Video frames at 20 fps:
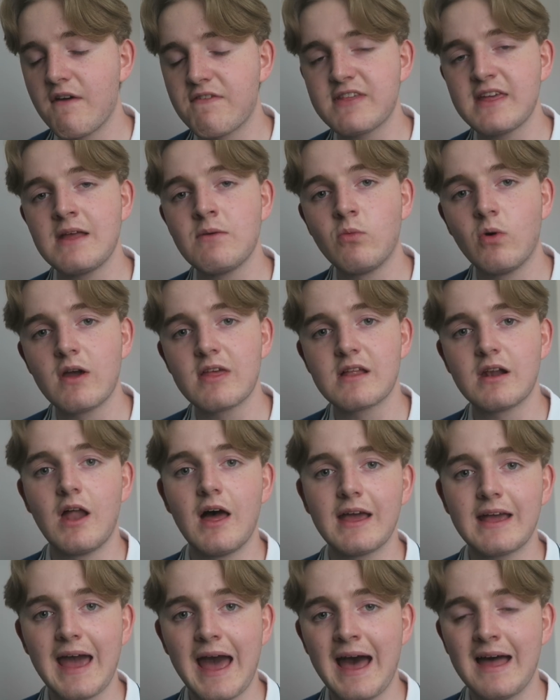I've seen what he's
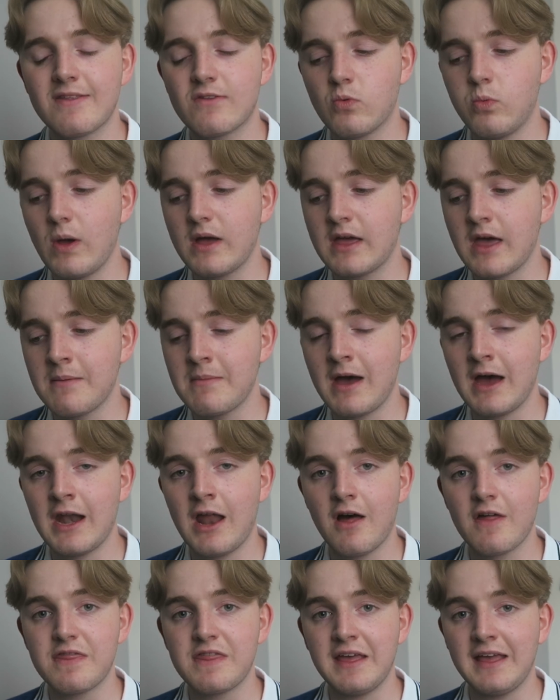like at Wycombe,
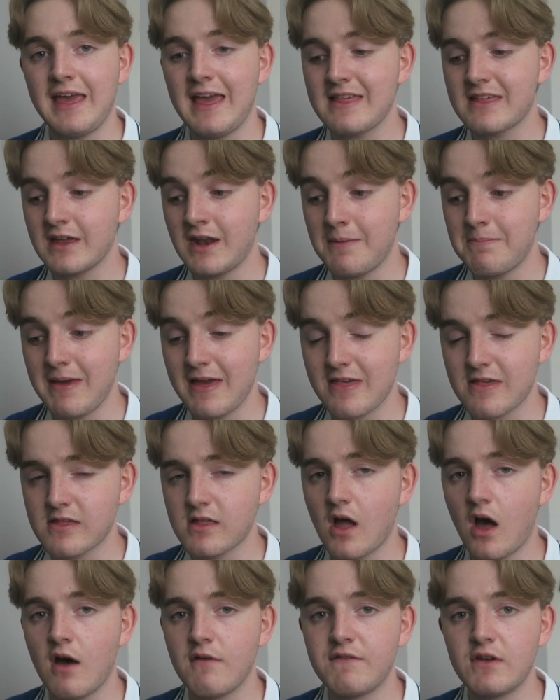and I think he's going to be a
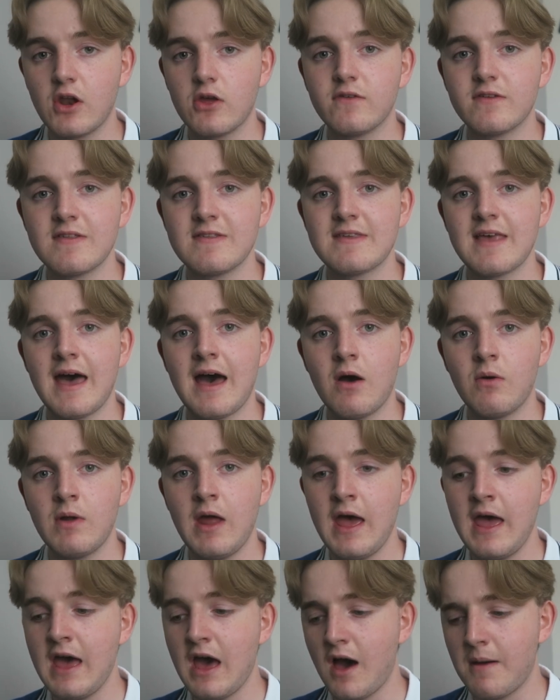star for Luton
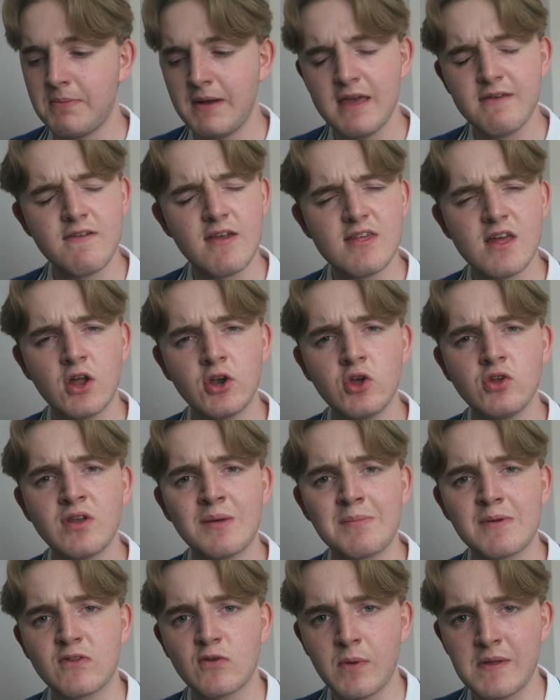Town. I believe he's our new
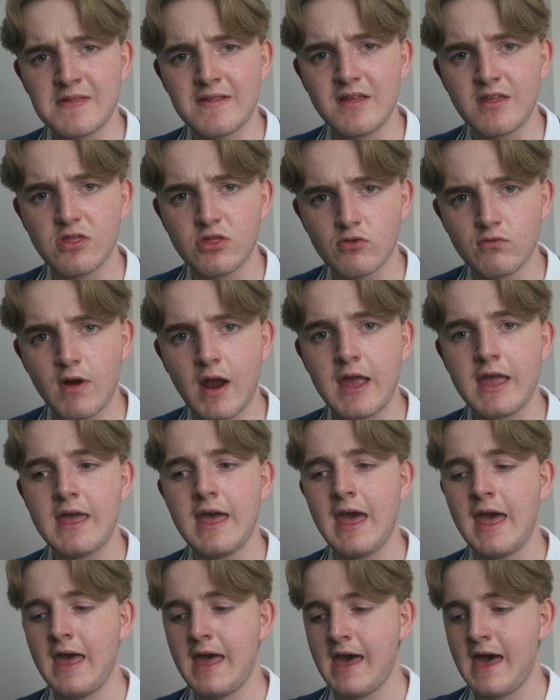number
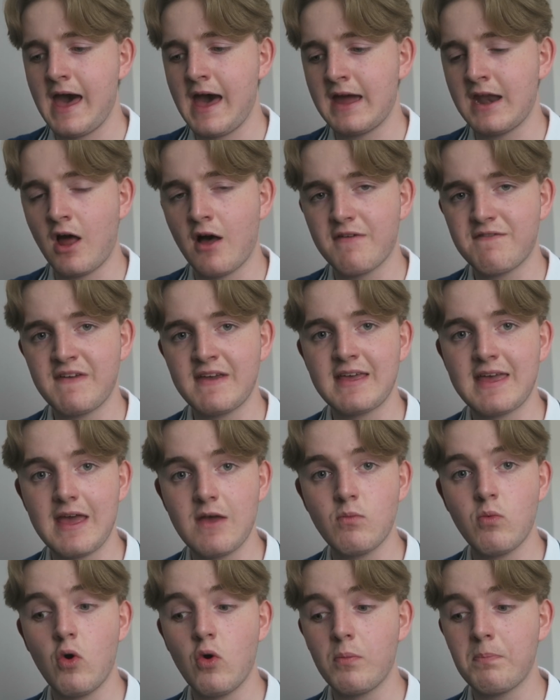23, and I think
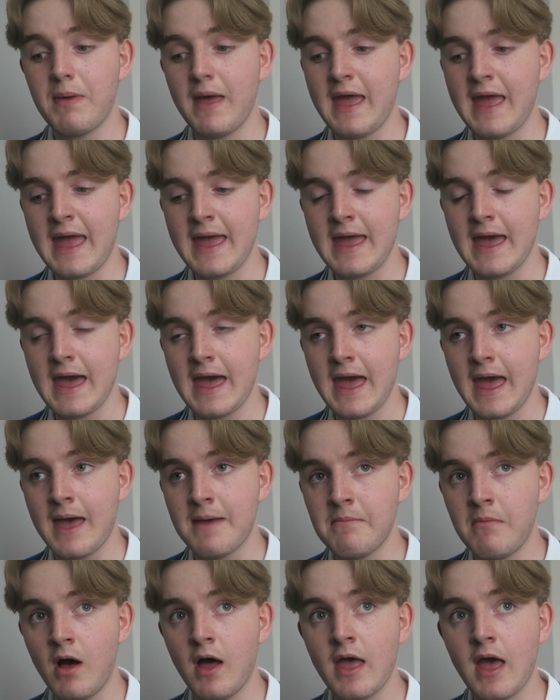he will be,
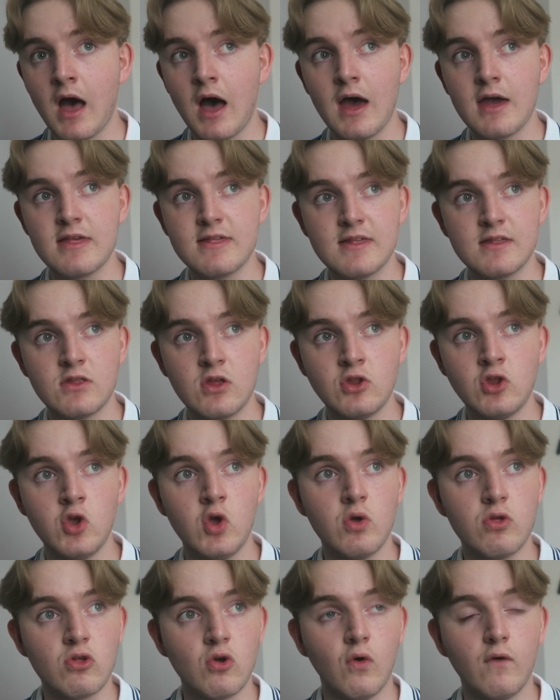in my eyes, the
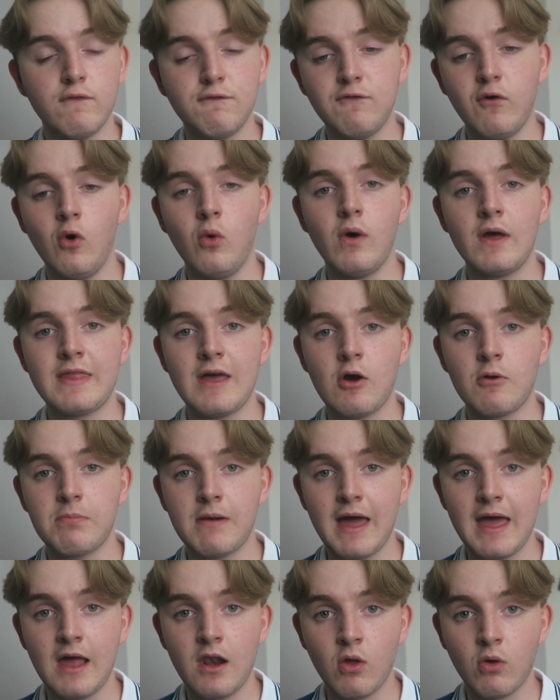new sort of forward that will
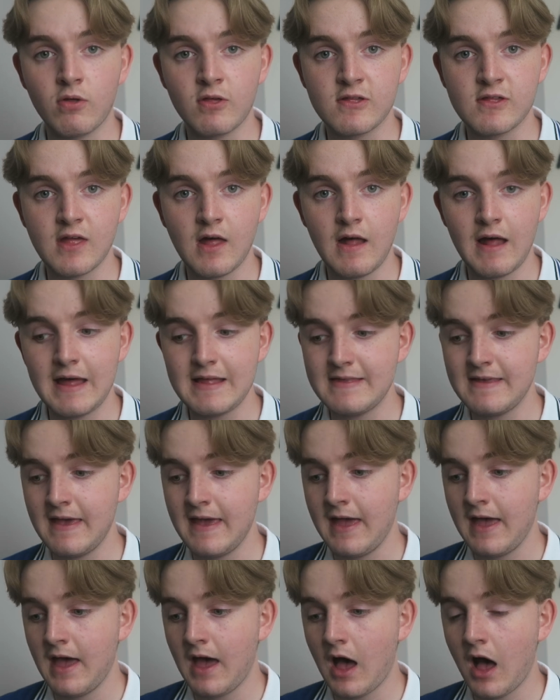play alongside
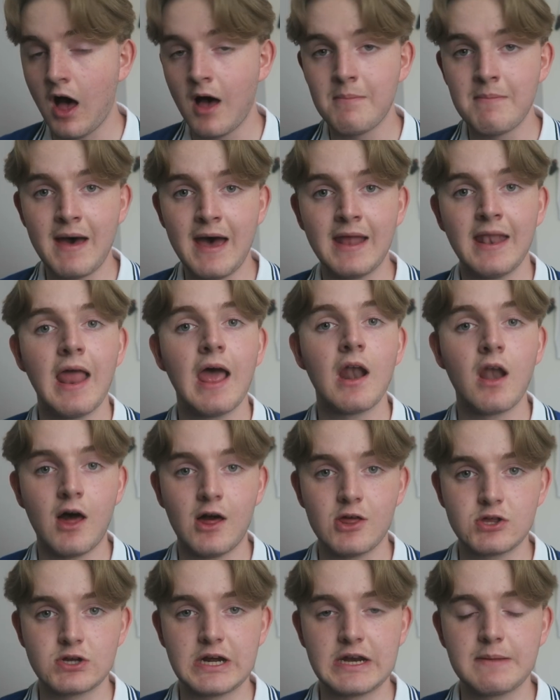our man
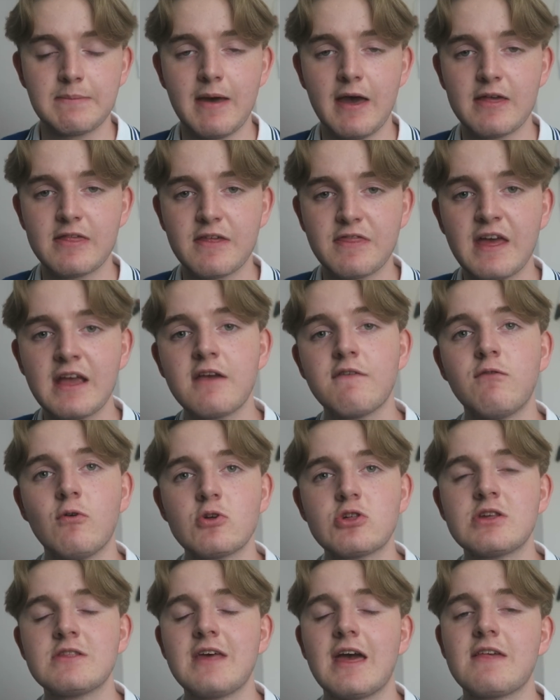Elijah Adebayo. So thank you for
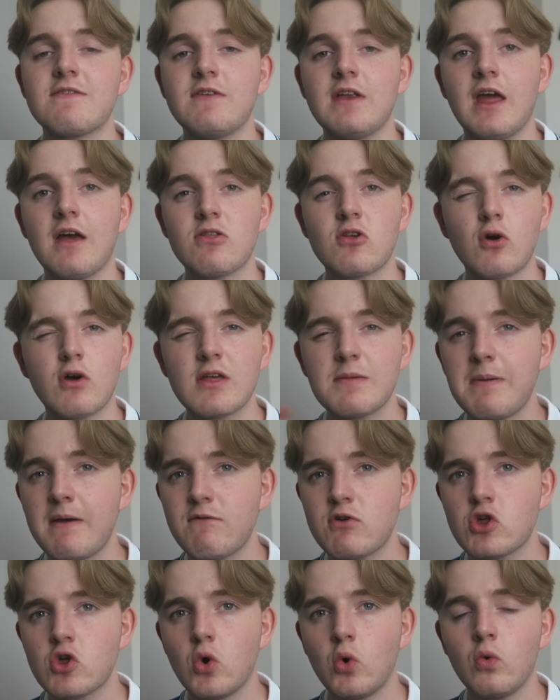watching today's video. Sorry it's a bit
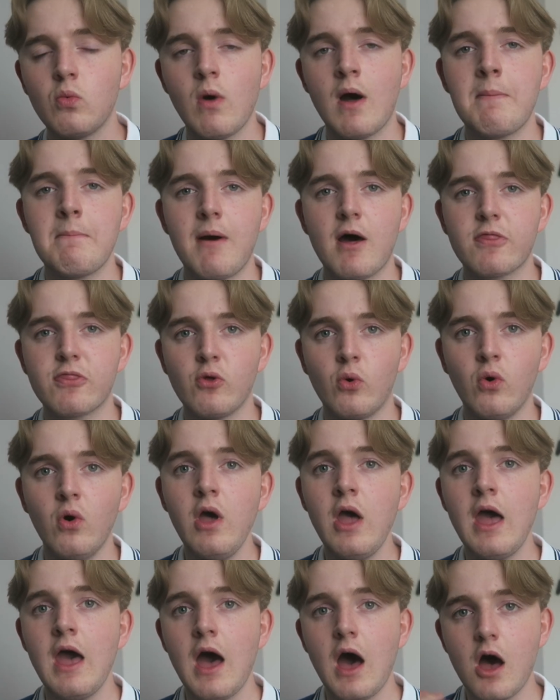of a short one, but I
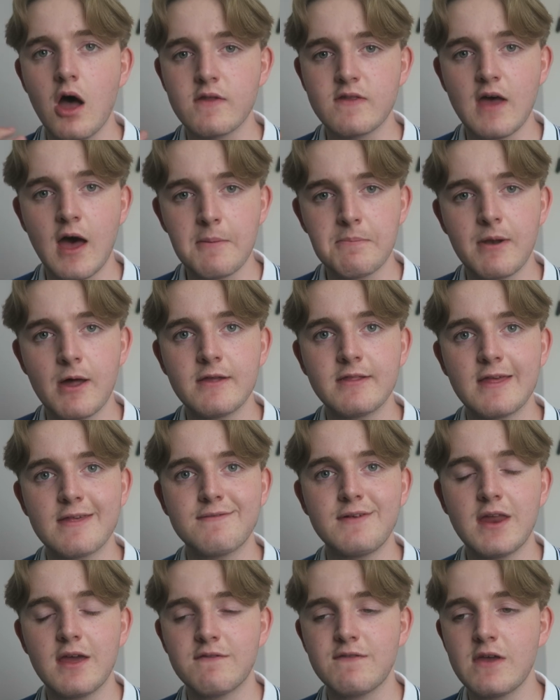thought I'd upload this
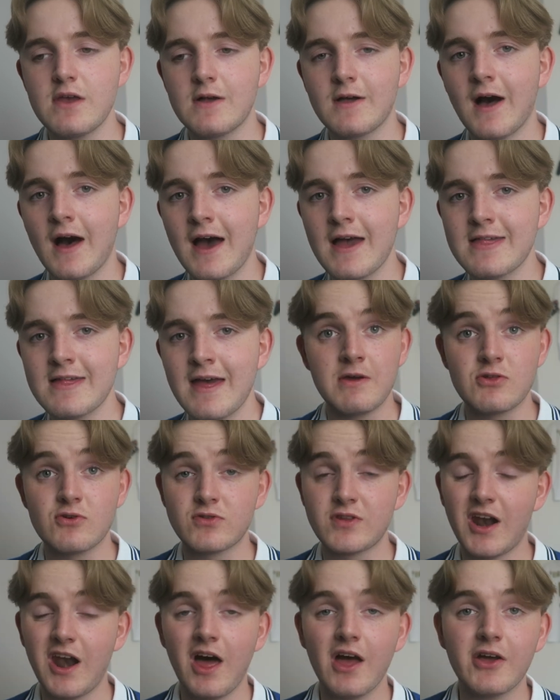video for you guys. Make
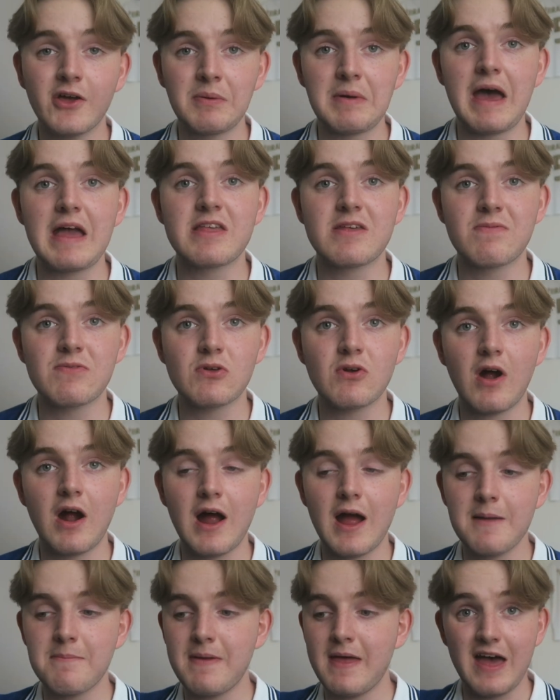sure to like, comment and
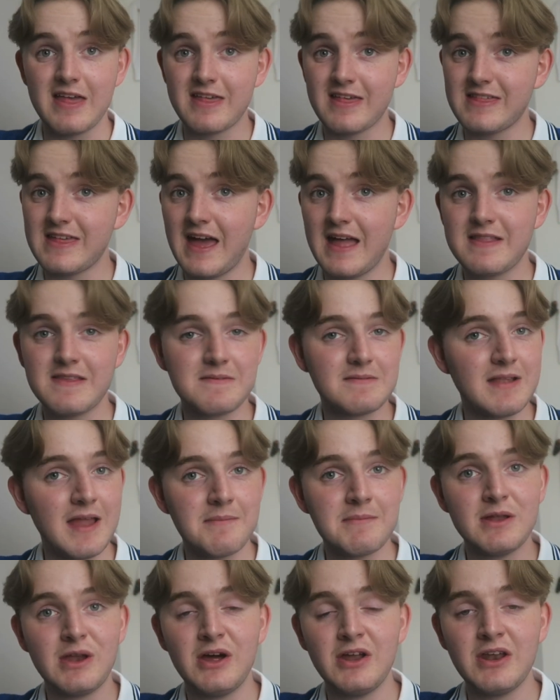subscribe. As I said,
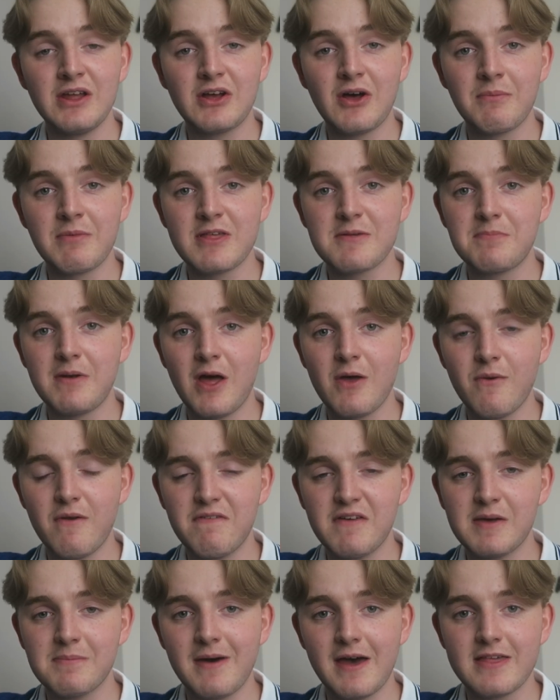let me know in the comments below what
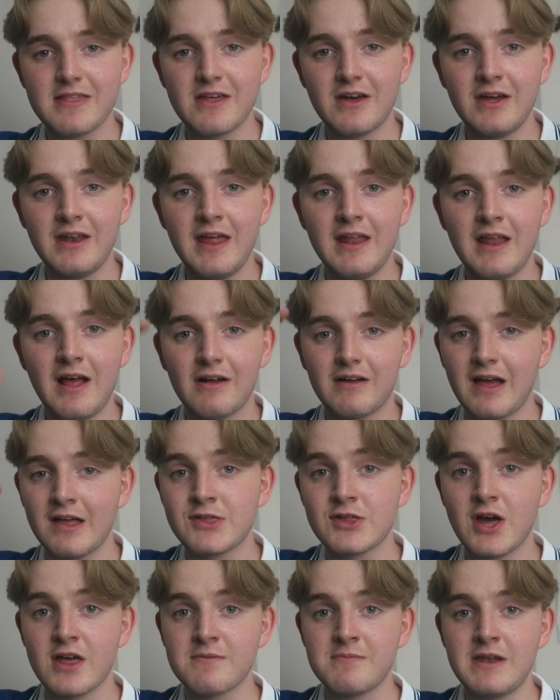you think about signing. I'll
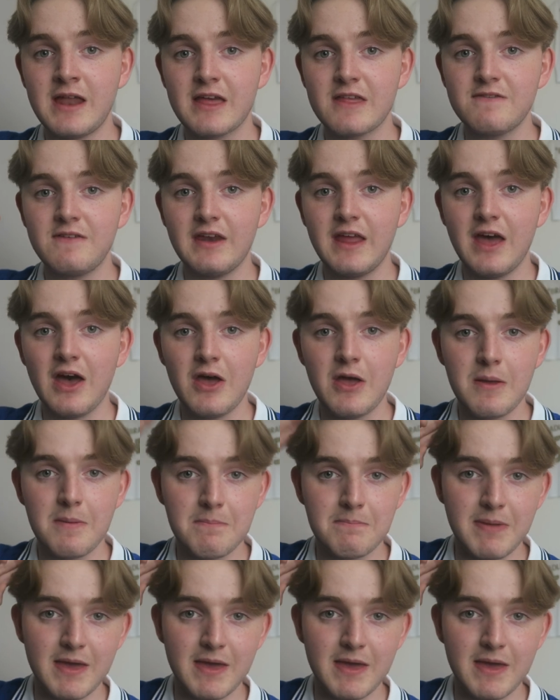catch you guys in my next video.